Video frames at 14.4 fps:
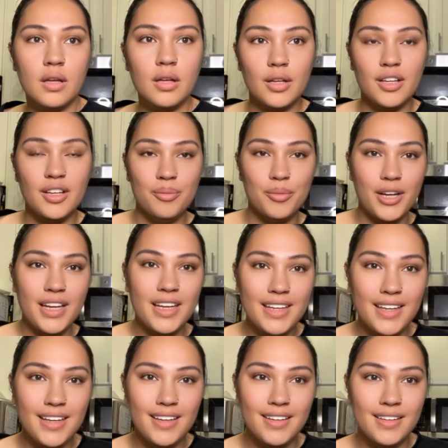Good
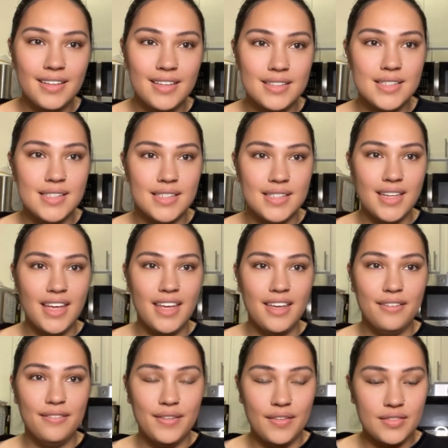morning. It's day
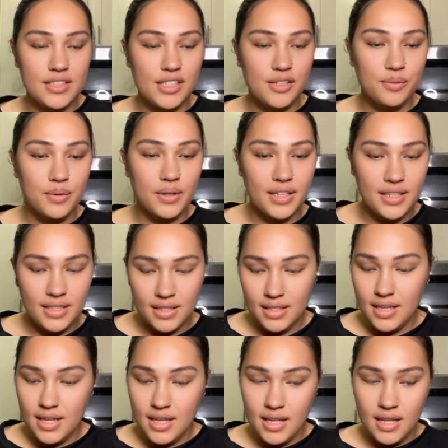51
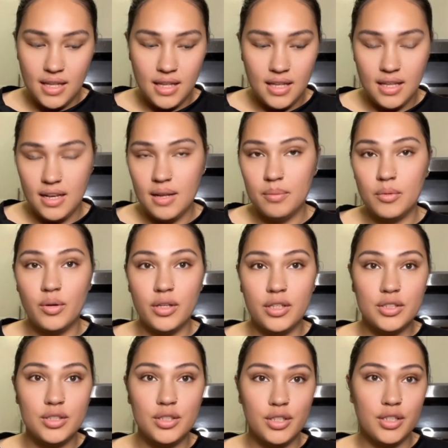and I'm going
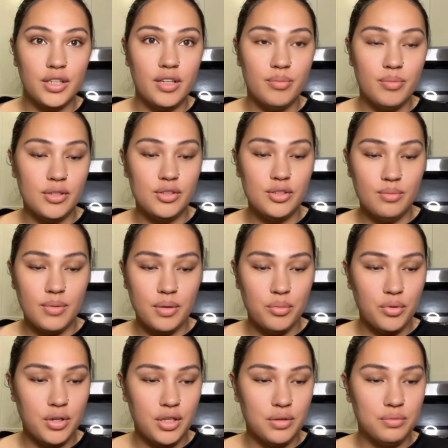to hurry up and do my
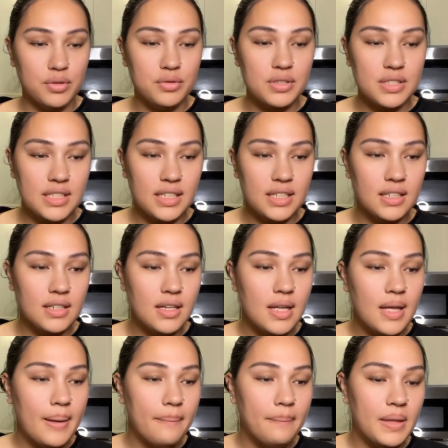morning routine
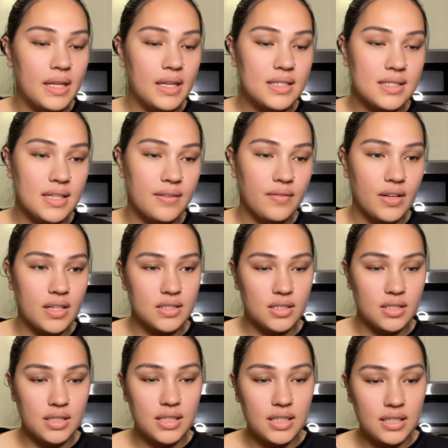because I've got to
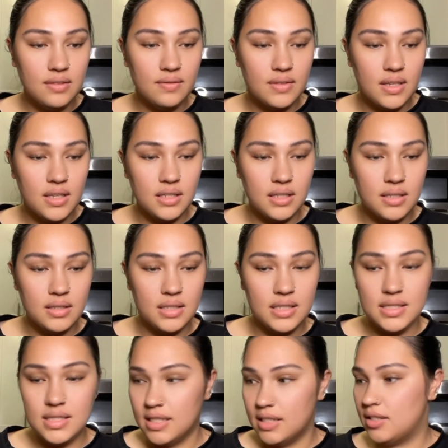leave and get
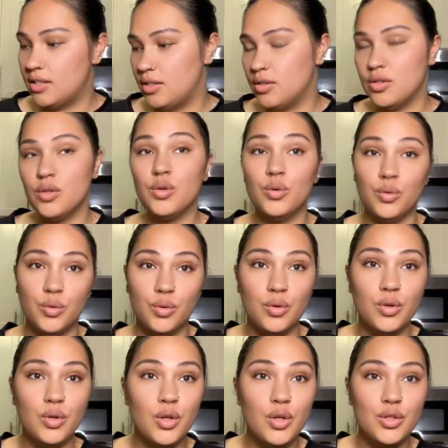these kids to school.
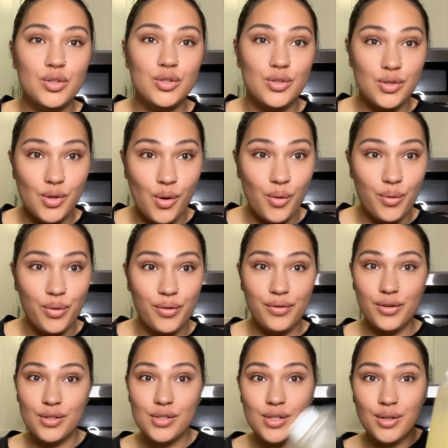So the
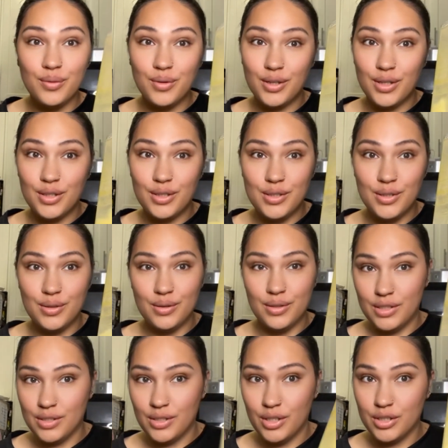first thing we're going to do
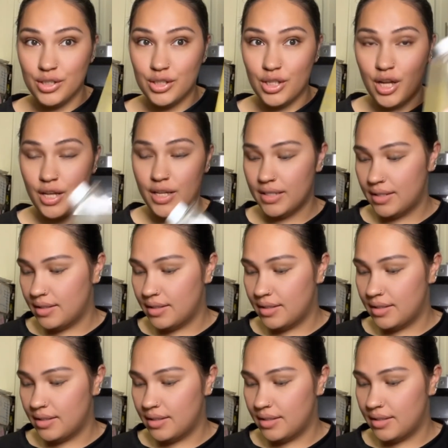is our shot.